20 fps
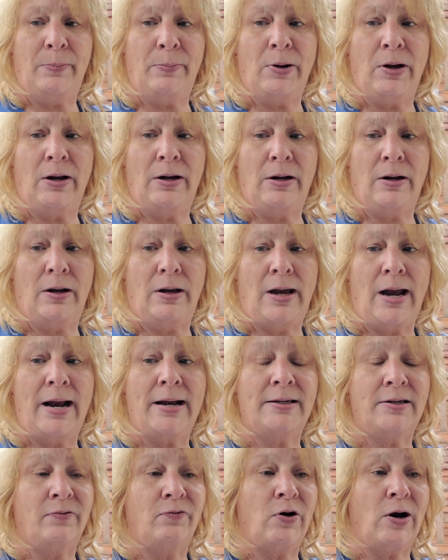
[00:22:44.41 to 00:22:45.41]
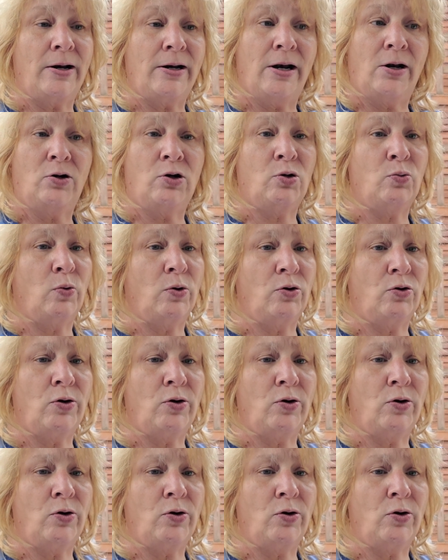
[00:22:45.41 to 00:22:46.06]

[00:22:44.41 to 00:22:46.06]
But as of right now, I just want to